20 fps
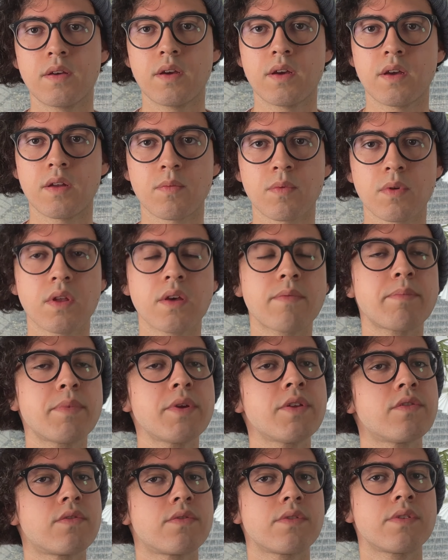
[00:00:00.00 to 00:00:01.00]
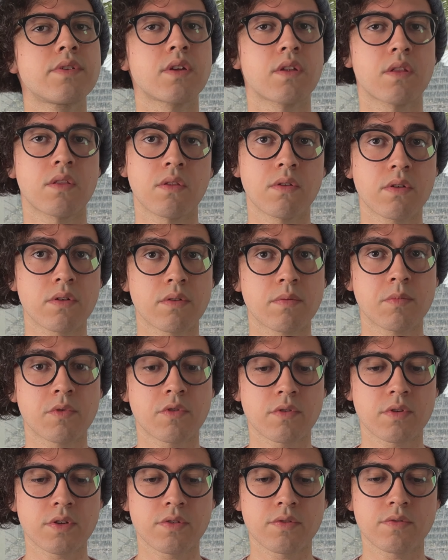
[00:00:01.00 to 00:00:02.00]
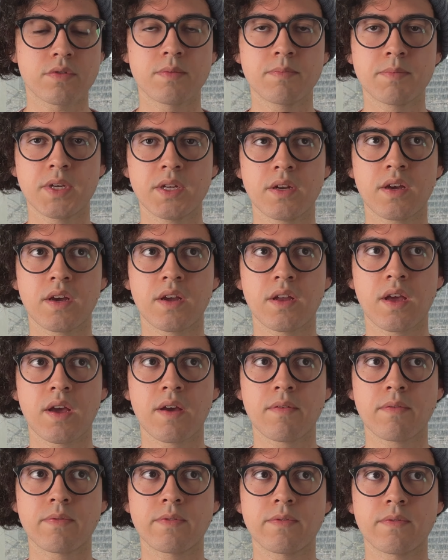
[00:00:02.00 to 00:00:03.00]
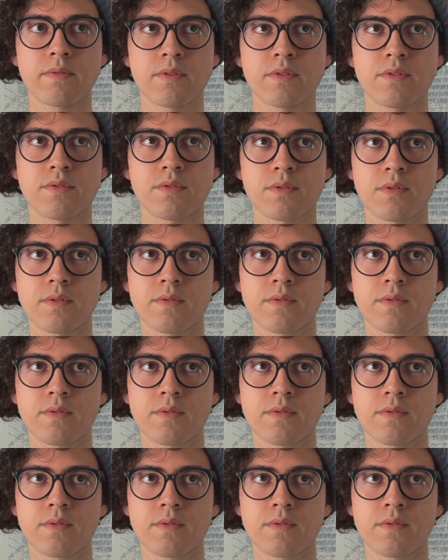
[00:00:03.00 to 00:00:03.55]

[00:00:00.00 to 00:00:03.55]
And while I've been shooting a lot more, it doesn't mean I have sort of